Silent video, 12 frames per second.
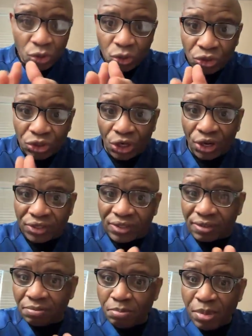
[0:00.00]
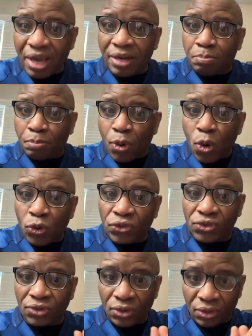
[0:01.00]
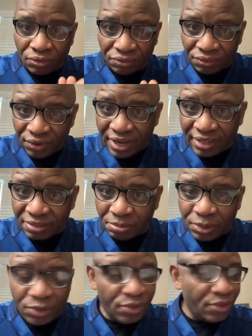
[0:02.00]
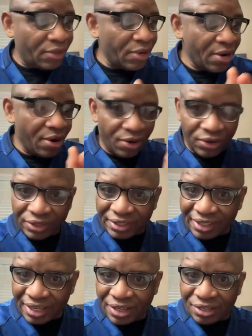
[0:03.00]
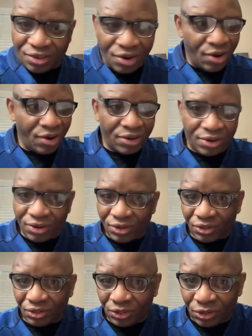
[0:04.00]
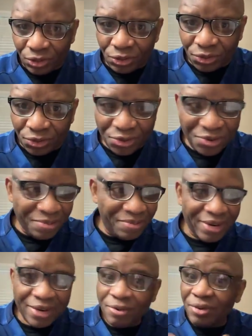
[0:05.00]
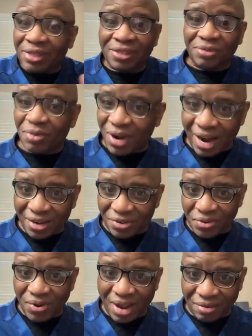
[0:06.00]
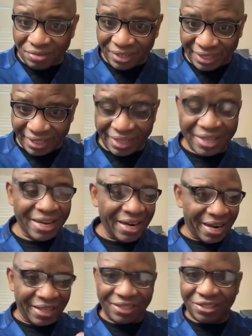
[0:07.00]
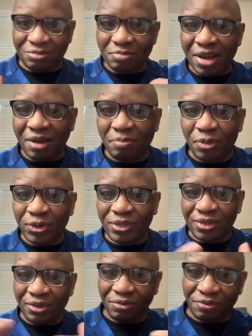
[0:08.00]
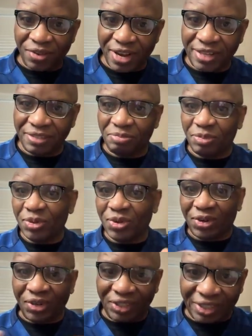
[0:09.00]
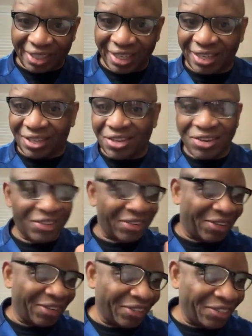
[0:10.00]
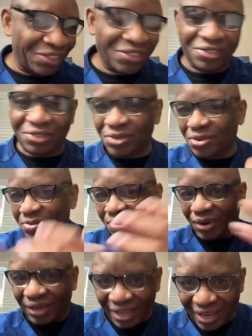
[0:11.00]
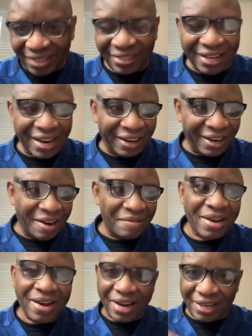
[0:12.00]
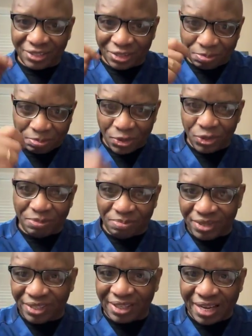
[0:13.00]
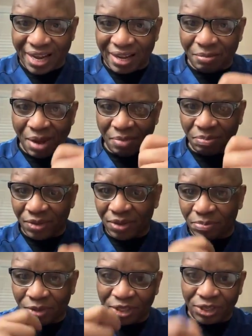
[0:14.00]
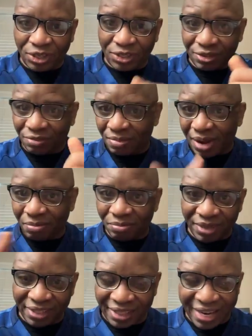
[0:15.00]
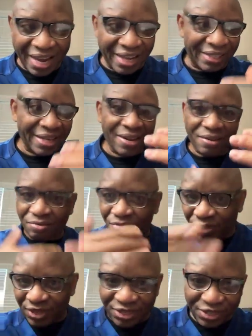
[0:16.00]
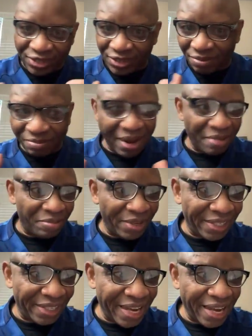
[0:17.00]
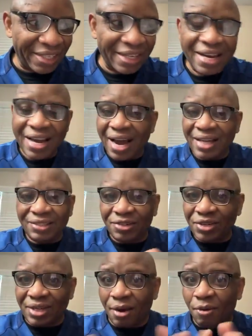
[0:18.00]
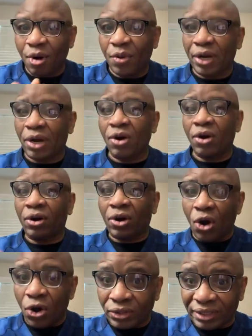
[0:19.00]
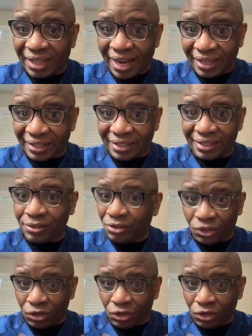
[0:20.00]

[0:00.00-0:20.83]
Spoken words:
You just made posts on Facebook, on TikTok, on YouTube, which is what I do every day. I just make posts on Facebook, on TikTok, on YouTube, on Instagram. I just post pictures of my business, videos of my business, and those are what we call content.